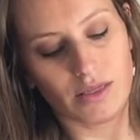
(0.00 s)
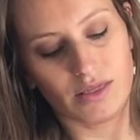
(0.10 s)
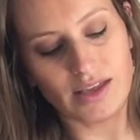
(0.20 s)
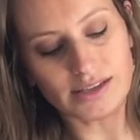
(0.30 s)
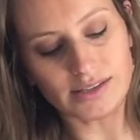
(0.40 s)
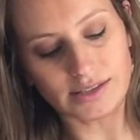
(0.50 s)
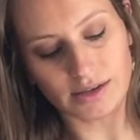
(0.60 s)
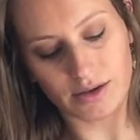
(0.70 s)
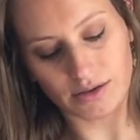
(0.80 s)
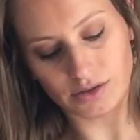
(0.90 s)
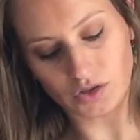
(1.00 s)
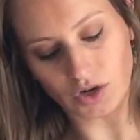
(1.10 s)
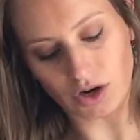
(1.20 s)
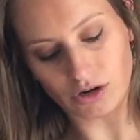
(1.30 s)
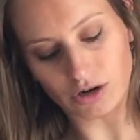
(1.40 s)
This
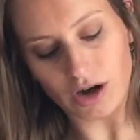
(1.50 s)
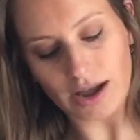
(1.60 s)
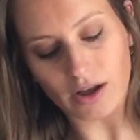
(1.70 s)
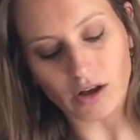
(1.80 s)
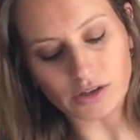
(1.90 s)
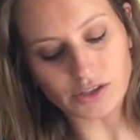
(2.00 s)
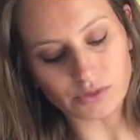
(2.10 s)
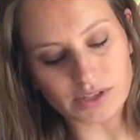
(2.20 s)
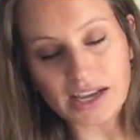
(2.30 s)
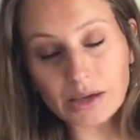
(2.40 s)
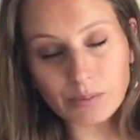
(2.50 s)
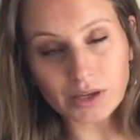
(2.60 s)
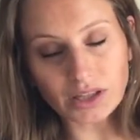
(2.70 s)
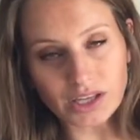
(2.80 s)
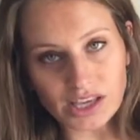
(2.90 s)
starter I also
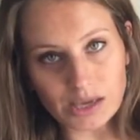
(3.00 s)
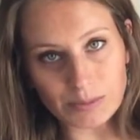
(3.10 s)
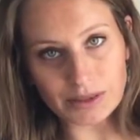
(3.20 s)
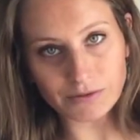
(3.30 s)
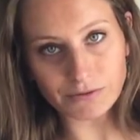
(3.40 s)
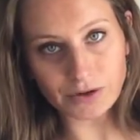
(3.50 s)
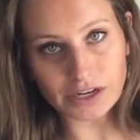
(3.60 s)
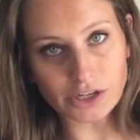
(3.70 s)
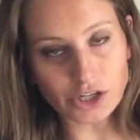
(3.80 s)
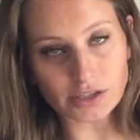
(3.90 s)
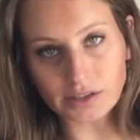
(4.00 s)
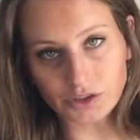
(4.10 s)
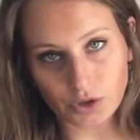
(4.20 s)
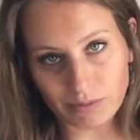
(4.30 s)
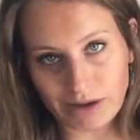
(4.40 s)
typically keep in the fridge because I
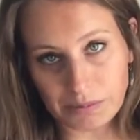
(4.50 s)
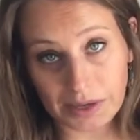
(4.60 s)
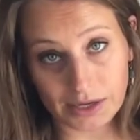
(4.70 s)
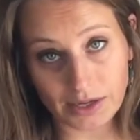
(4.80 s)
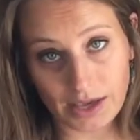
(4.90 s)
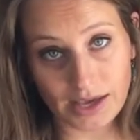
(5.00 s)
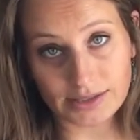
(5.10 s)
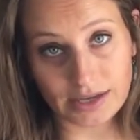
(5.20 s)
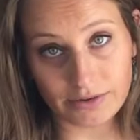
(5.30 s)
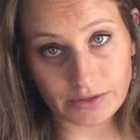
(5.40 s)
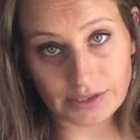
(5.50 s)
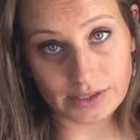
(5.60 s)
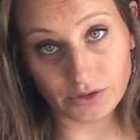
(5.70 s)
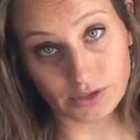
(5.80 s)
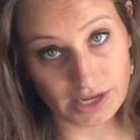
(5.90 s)
don't make pancakes every
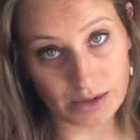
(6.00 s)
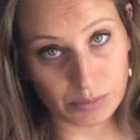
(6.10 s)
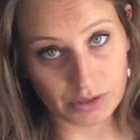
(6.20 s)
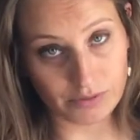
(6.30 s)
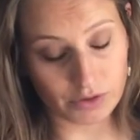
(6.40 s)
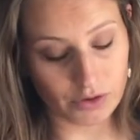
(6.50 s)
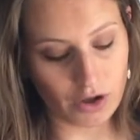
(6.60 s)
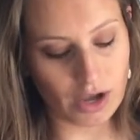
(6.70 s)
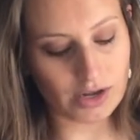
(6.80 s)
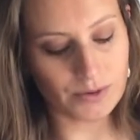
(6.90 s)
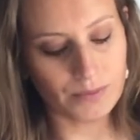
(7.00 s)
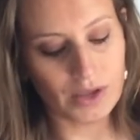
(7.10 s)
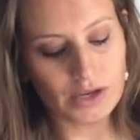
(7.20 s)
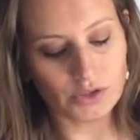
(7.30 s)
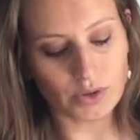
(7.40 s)
single day, believe it or not.
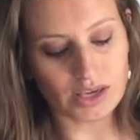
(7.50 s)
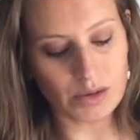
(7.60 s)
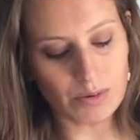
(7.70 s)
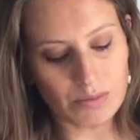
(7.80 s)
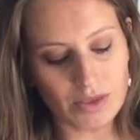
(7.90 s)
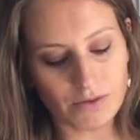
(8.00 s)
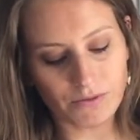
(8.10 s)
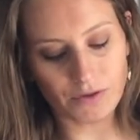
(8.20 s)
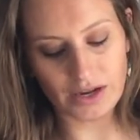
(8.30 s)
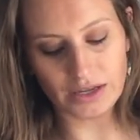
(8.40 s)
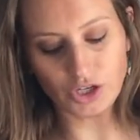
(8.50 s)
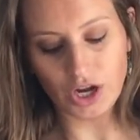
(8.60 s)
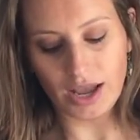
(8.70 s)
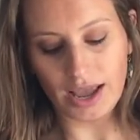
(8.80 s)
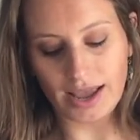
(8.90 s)
So I keep him in the fridge,
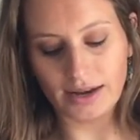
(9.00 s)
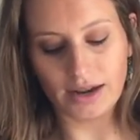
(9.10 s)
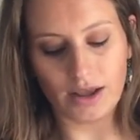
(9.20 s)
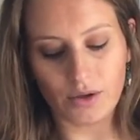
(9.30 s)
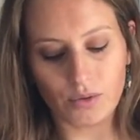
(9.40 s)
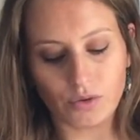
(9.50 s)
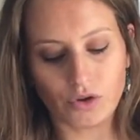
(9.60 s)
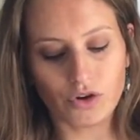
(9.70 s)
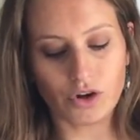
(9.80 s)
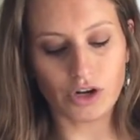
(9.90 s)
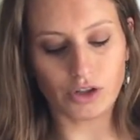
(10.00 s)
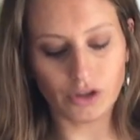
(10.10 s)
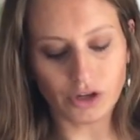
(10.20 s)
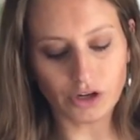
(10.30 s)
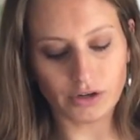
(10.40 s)
and you're gonna learn